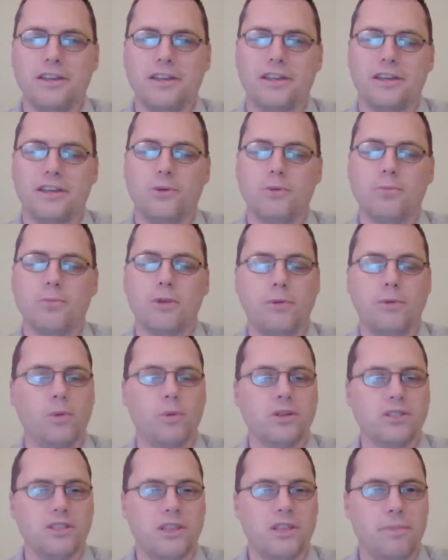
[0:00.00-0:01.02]
it probably
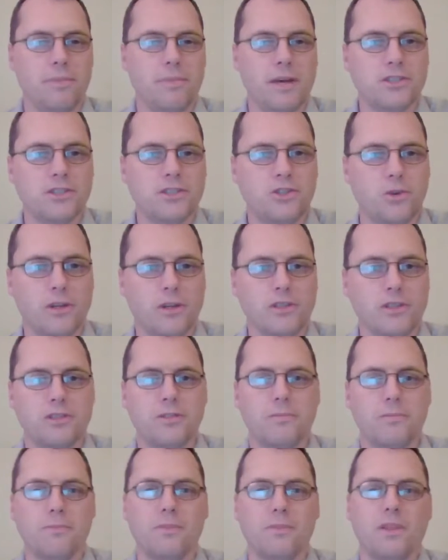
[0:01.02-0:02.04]
wasn't the best
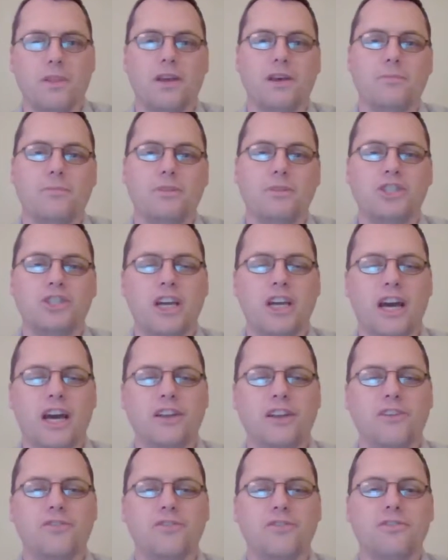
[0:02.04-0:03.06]
choice, but she
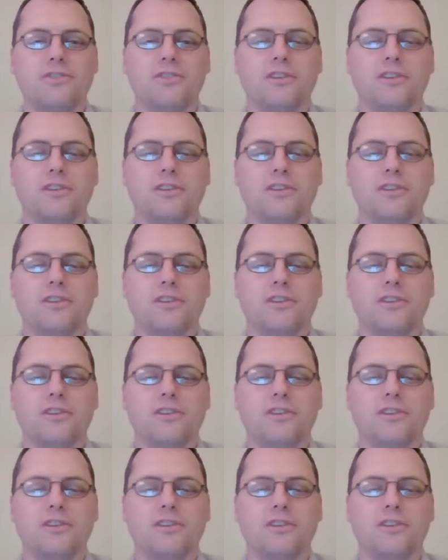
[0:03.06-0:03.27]
kind of